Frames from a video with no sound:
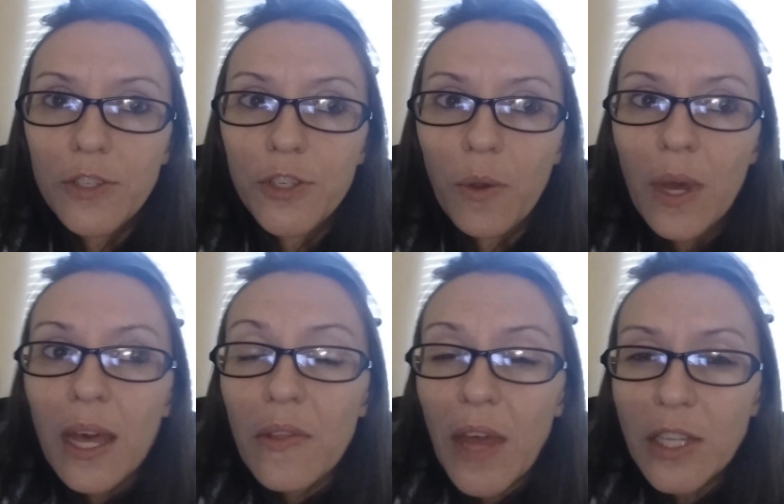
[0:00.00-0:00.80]
So
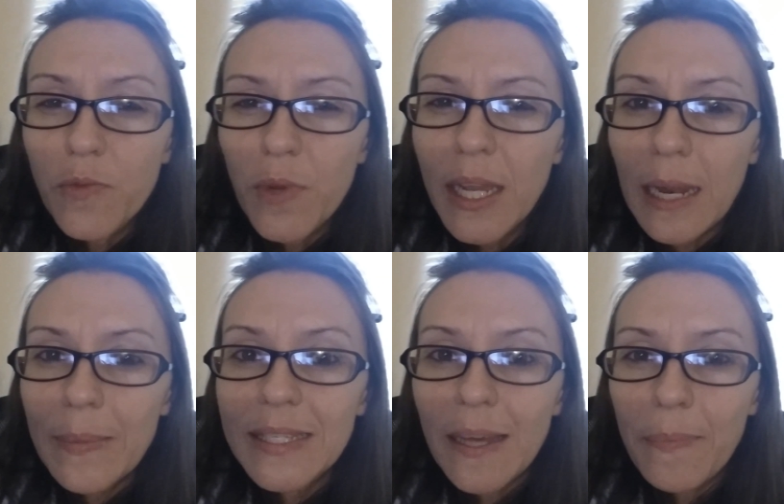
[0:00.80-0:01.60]
that's really going
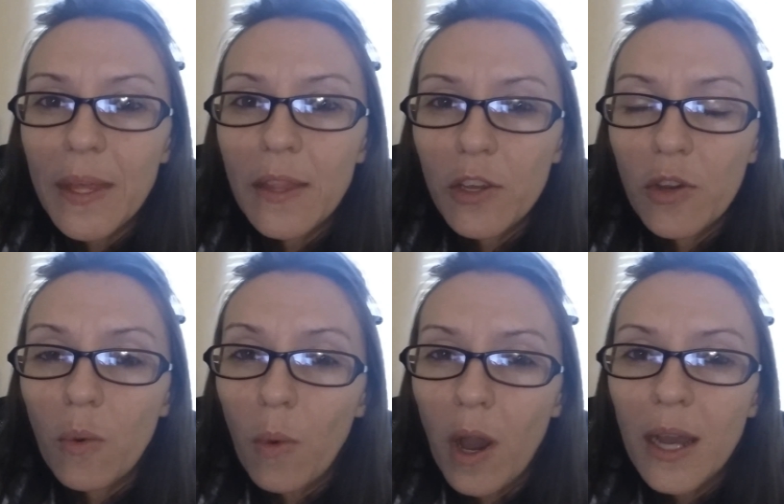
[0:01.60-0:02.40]
to be something that
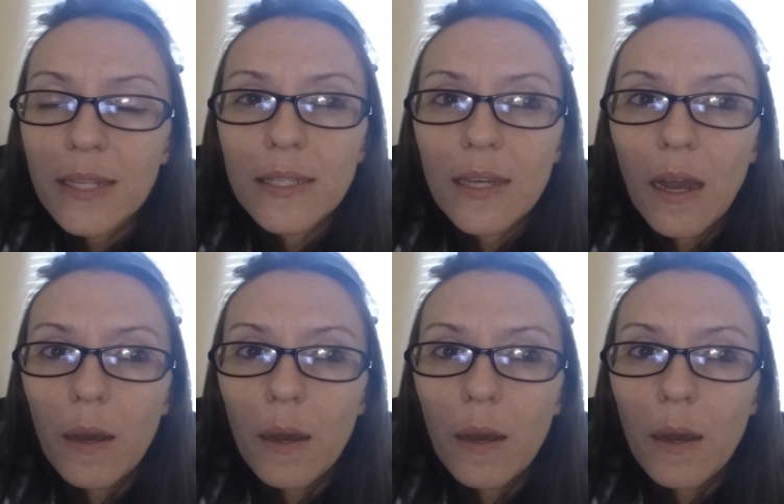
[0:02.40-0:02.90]
you'll want,